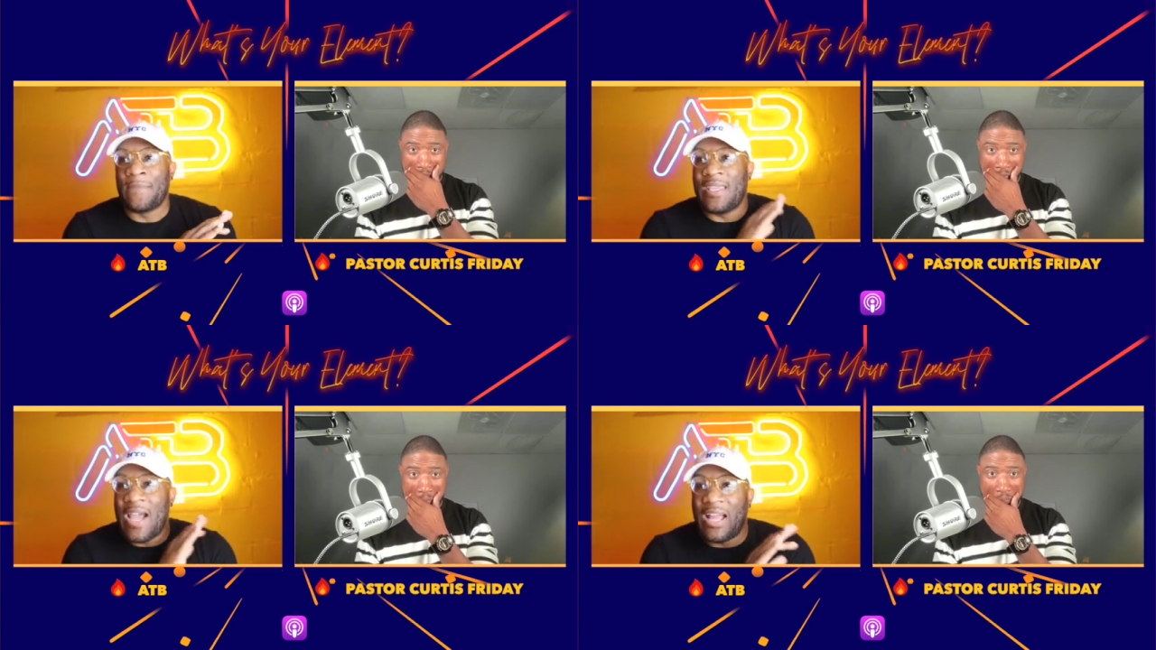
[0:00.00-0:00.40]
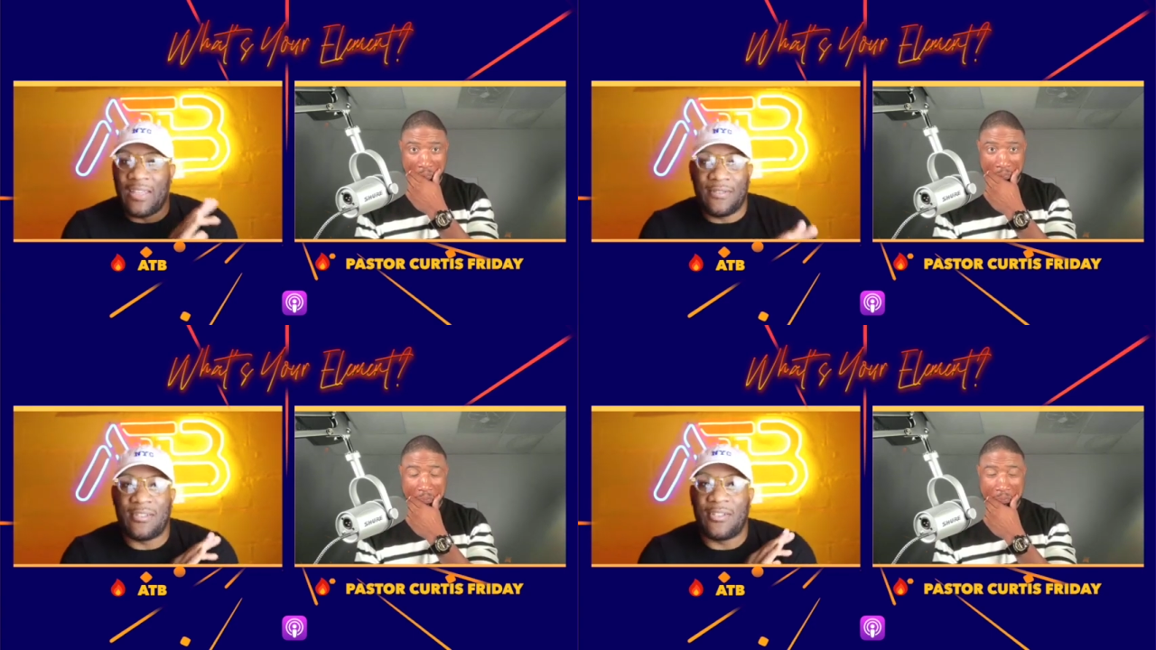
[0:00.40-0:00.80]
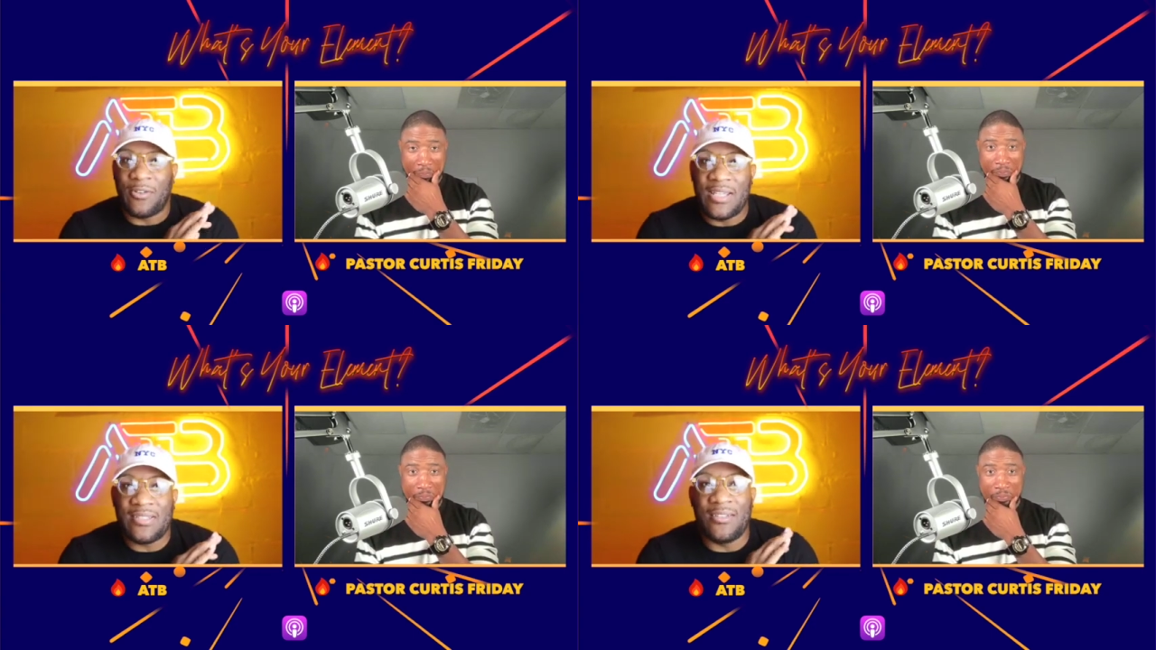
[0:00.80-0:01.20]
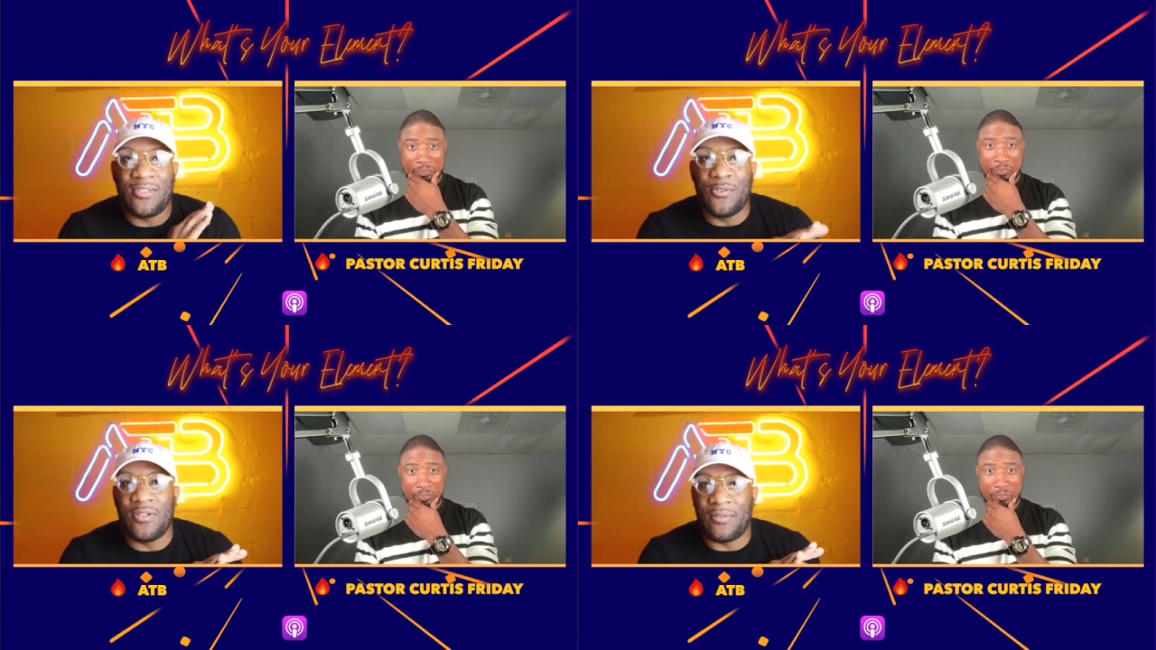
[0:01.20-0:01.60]
Speaker 1: god gives us a grace to
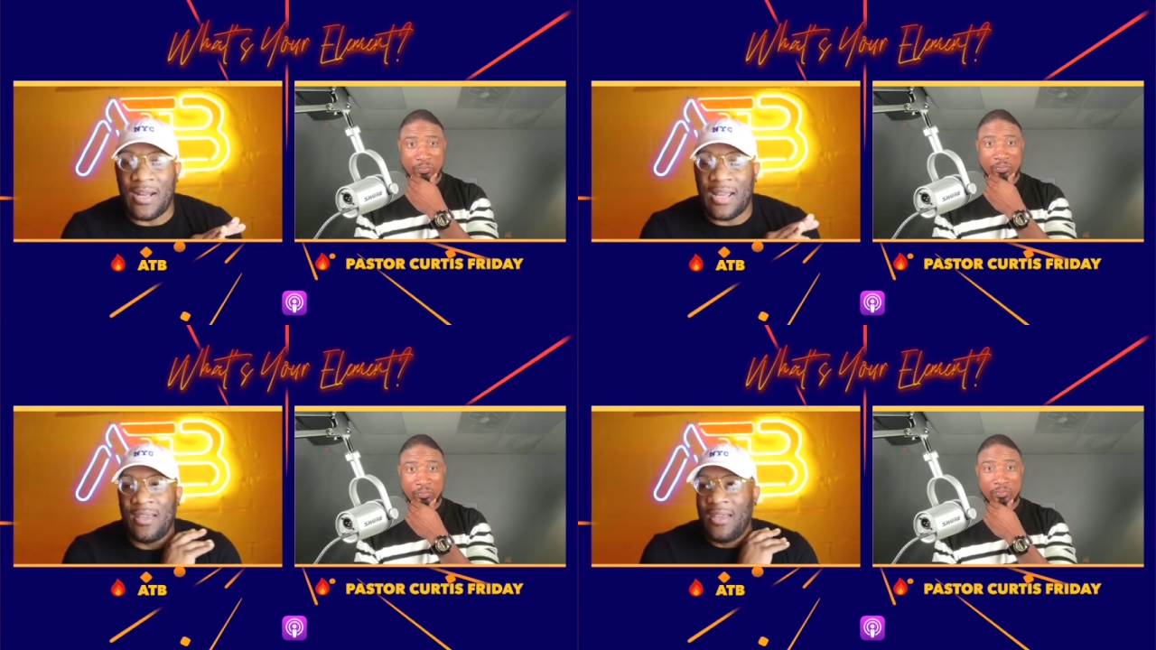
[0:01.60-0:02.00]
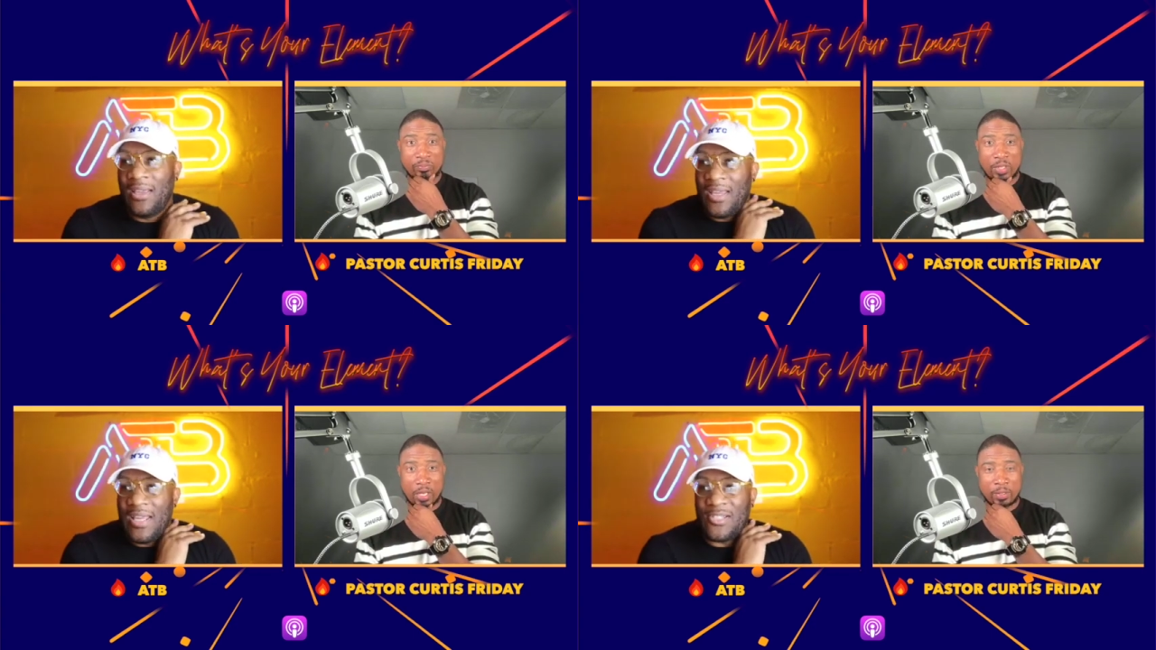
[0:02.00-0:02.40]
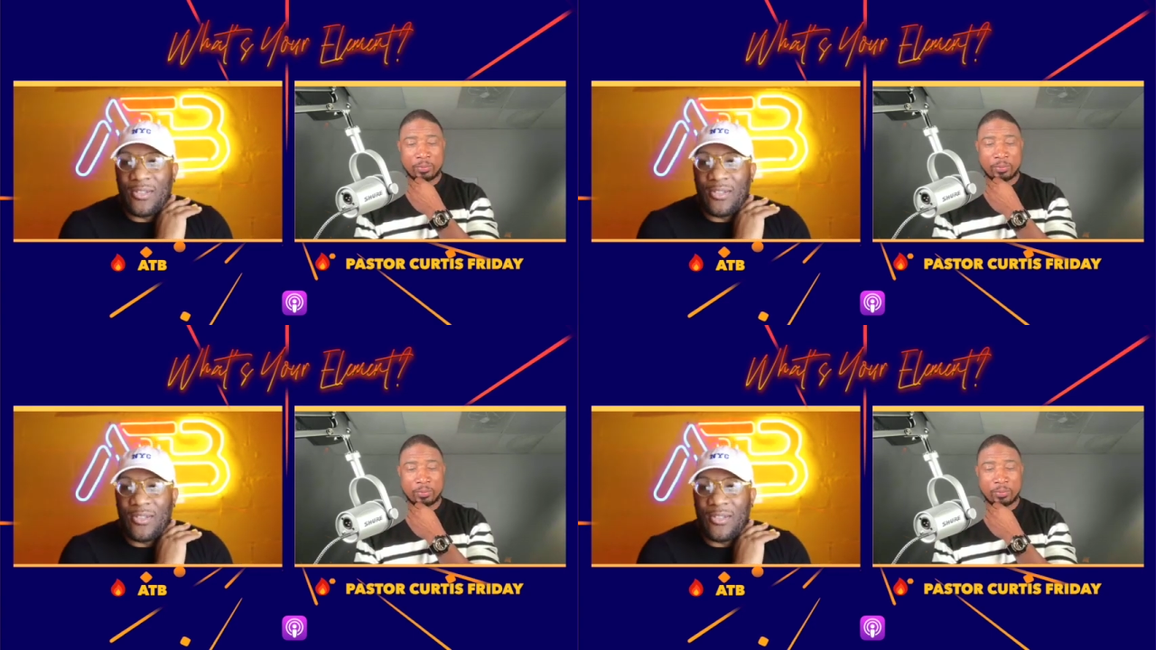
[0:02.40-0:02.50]
do it right and yeah.